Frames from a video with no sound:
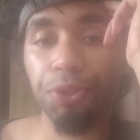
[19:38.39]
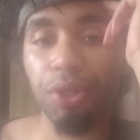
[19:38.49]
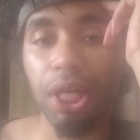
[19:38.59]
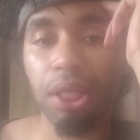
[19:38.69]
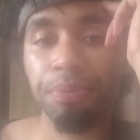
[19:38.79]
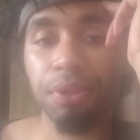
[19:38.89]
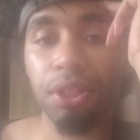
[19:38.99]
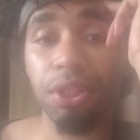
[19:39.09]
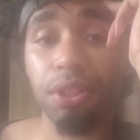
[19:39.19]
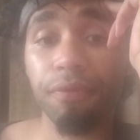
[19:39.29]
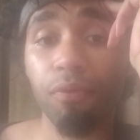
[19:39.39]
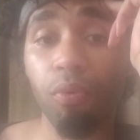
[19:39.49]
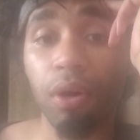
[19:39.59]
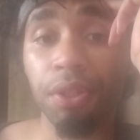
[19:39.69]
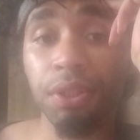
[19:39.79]
tribes, each different
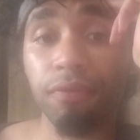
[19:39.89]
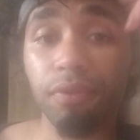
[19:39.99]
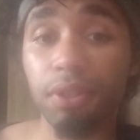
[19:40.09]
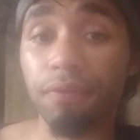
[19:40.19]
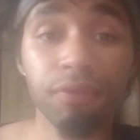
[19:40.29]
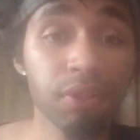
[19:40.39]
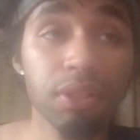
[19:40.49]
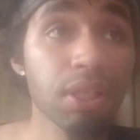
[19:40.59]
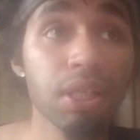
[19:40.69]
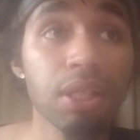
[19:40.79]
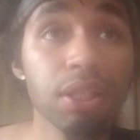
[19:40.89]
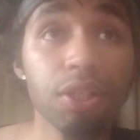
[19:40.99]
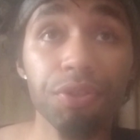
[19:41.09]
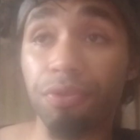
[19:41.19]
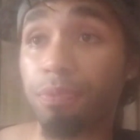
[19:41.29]
ones for different
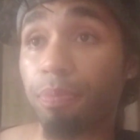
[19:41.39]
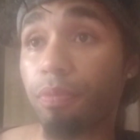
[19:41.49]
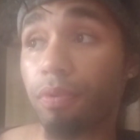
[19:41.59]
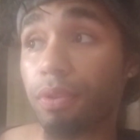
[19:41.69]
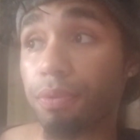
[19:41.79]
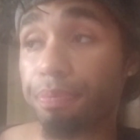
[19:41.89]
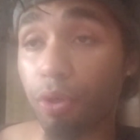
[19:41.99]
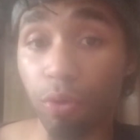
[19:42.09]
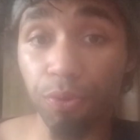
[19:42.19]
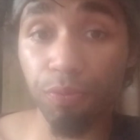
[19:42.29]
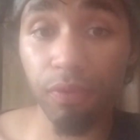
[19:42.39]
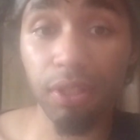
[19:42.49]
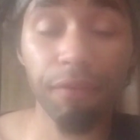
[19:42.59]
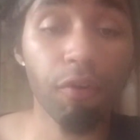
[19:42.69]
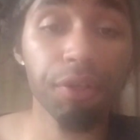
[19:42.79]
countries, posed
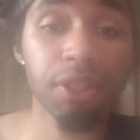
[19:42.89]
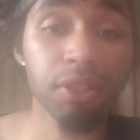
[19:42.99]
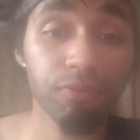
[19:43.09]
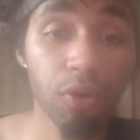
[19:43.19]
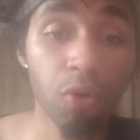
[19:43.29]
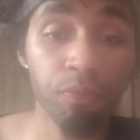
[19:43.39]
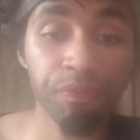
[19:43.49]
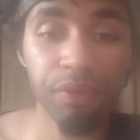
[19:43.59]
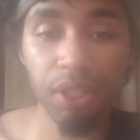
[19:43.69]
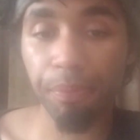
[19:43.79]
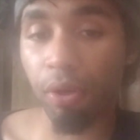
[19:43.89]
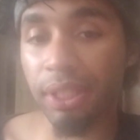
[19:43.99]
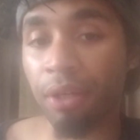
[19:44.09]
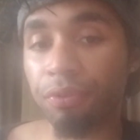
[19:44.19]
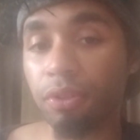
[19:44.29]
when they fought against Rome. They
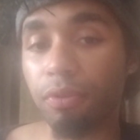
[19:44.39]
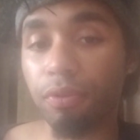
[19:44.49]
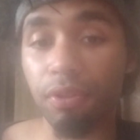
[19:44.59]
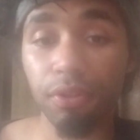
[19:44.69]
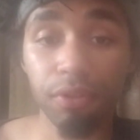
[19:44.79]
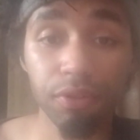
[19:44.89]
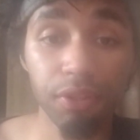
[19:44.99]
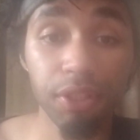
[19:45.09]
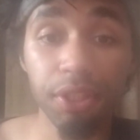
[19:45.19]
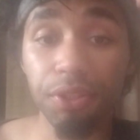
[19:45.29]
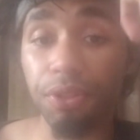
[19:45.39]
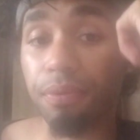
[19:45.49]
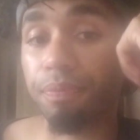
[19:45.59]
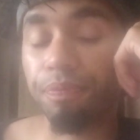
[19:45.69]
brought down to the knees.